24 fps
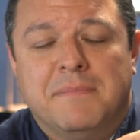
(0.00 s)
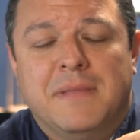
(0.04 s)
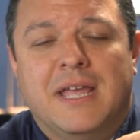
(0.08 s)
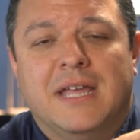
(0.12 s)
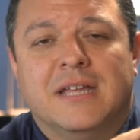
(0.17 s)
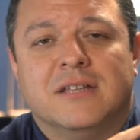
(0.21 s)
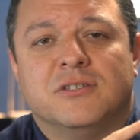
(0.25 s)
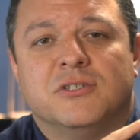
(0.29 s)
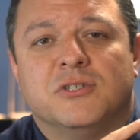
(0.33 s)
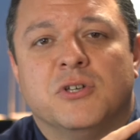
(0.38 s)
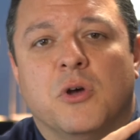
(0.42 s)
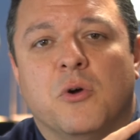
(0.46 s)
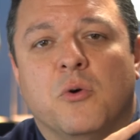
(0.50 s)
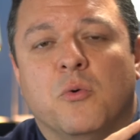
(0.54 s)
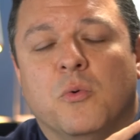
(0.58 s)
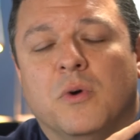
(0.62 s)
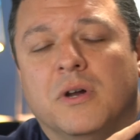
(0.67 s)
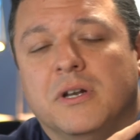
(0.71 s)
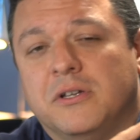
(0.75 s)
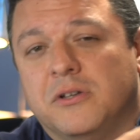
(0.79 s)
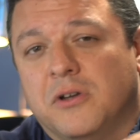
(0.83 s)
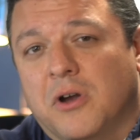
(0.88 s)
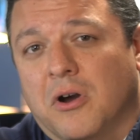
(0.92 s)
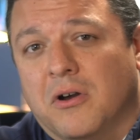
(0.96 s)
And so
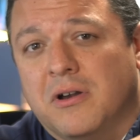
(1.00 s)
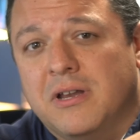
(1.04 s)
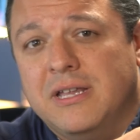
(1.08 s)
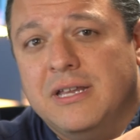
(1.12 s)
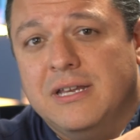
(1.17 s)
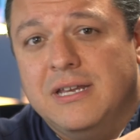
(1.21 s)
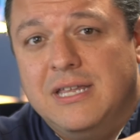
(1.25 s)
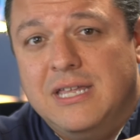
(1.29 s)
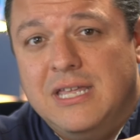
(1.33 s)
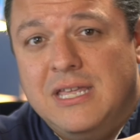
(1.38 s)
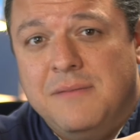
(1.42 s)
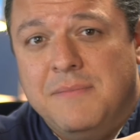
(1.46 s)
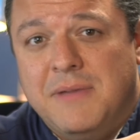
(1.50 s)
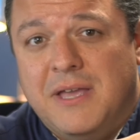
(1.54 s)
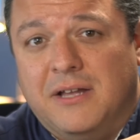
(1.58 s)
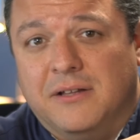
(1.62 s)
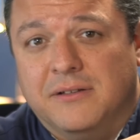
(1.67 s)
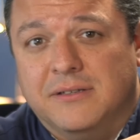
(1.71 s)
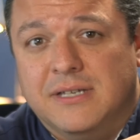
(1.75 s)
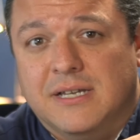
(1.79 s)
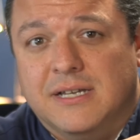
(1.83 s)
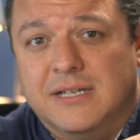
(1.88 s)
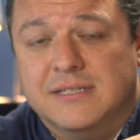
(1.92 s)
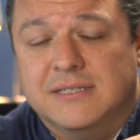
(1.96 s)
what Guardian Email
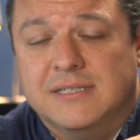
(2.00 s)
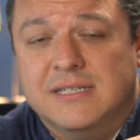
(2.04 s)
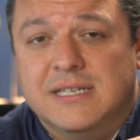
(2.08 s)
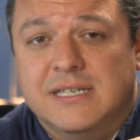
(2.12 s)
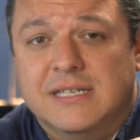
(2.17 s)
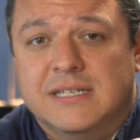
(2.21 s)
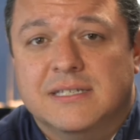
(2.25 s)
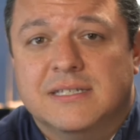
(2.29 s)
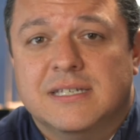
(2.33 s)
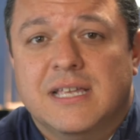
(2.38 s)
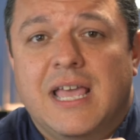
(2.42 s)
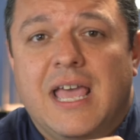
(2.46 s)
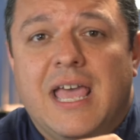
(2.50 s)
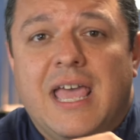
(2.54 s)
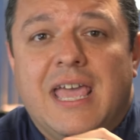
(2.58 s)
does is